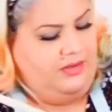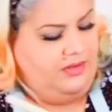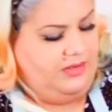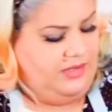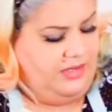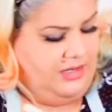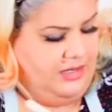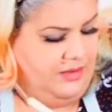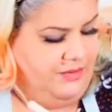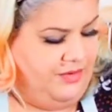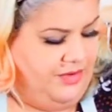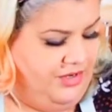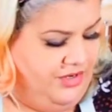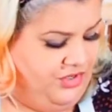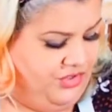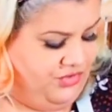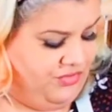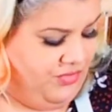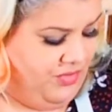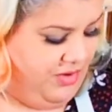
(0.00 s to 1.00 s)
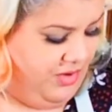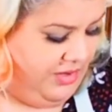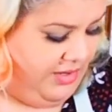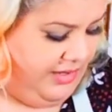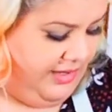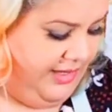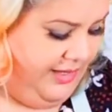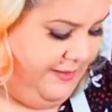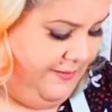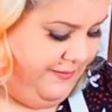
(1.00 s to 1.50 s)
and I'm going to
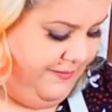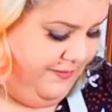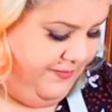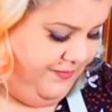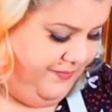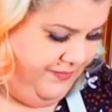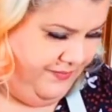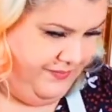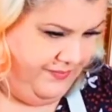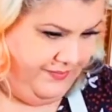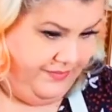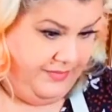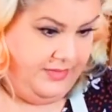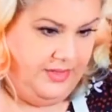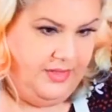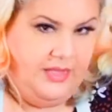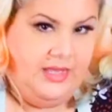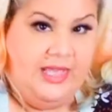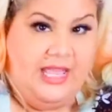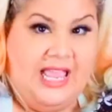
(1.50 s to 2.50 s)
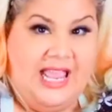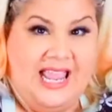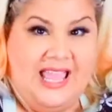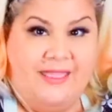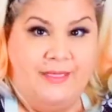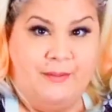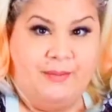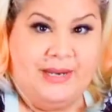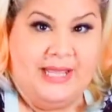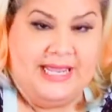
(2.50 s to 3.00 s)
try get
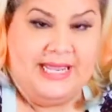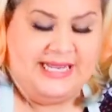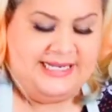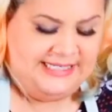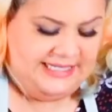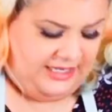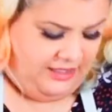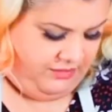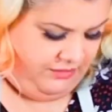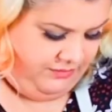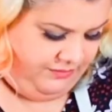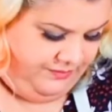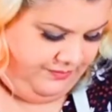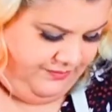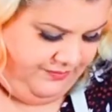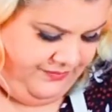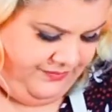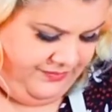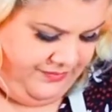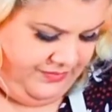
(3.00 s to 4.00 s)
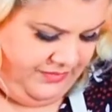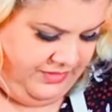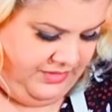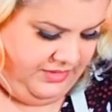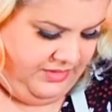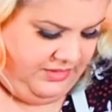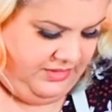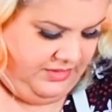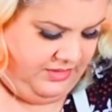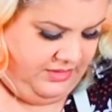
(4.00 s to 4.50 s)
the blade out,
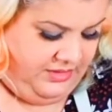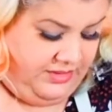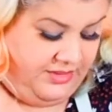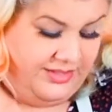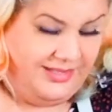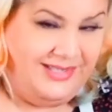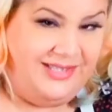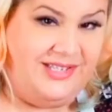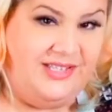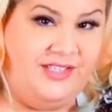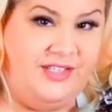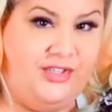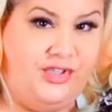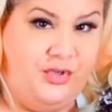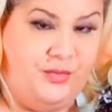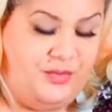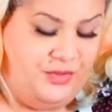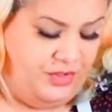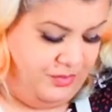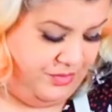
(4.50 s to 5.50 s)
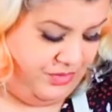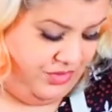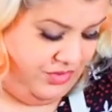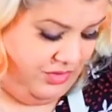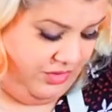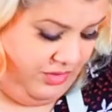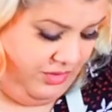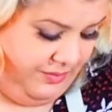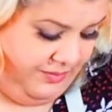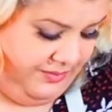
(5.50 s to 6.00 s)
because it is super duper
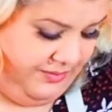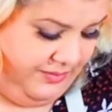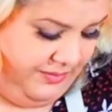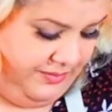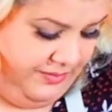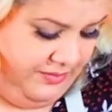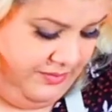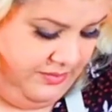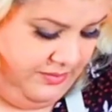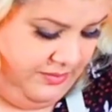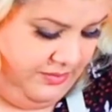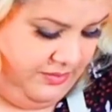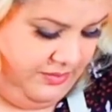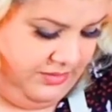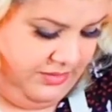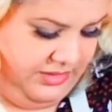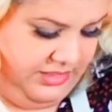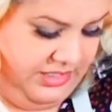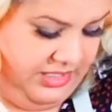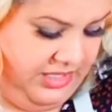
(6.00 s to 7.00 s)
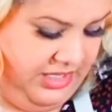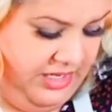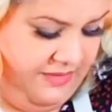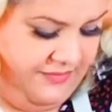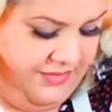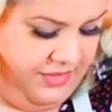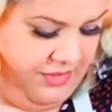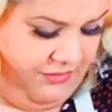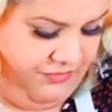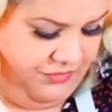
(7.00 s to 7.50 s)
sharp.
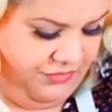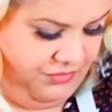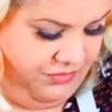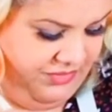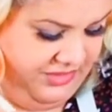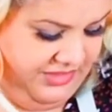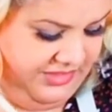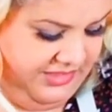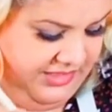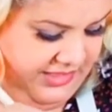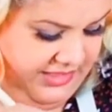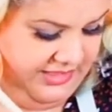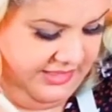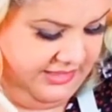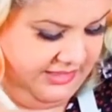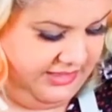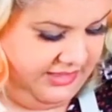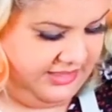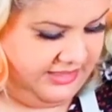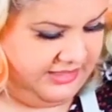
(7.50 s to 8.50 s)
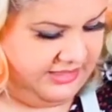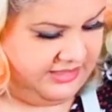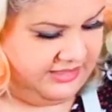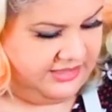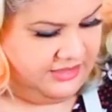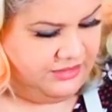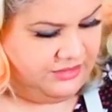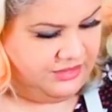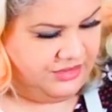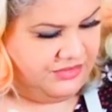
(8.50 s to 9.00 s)
Even after all these years, it can
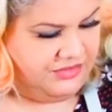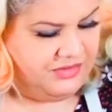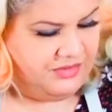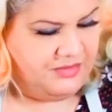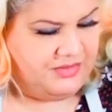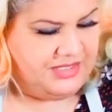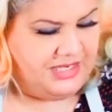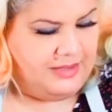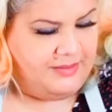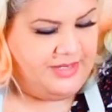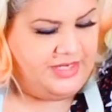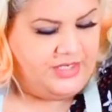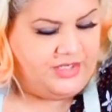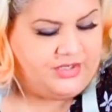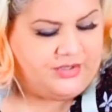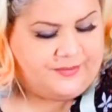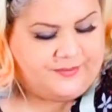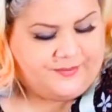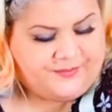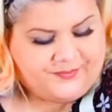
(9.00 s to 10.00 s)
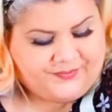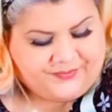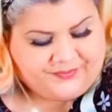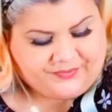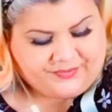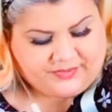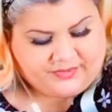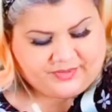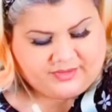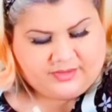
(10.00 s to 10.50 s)
still do some damage.
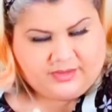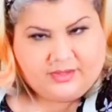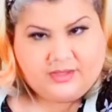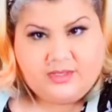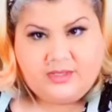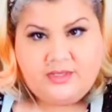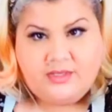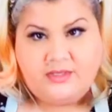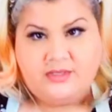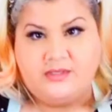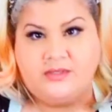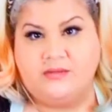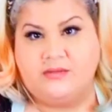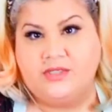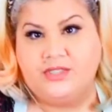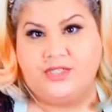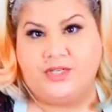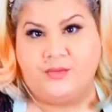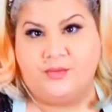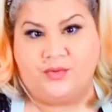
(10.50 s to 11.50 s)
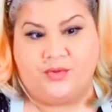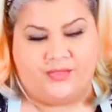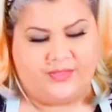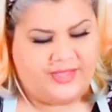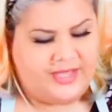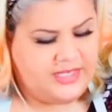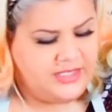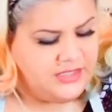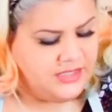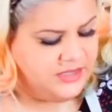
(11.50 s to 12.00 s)
So I don't want
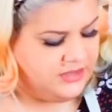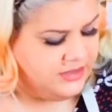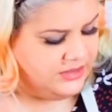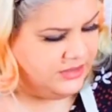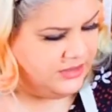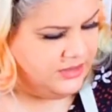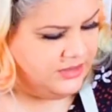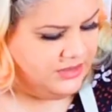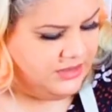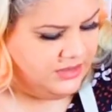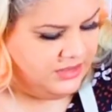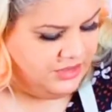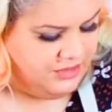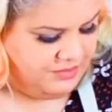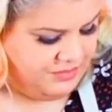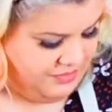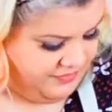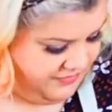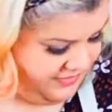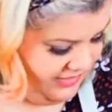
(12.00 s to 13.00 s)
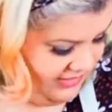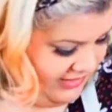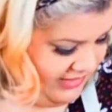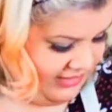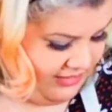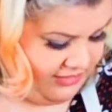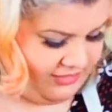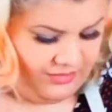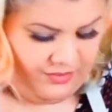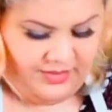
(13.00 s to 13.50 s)
that. Just move that
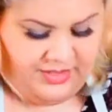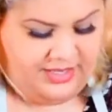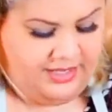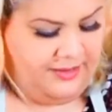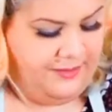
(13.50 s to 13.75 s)
out of the way.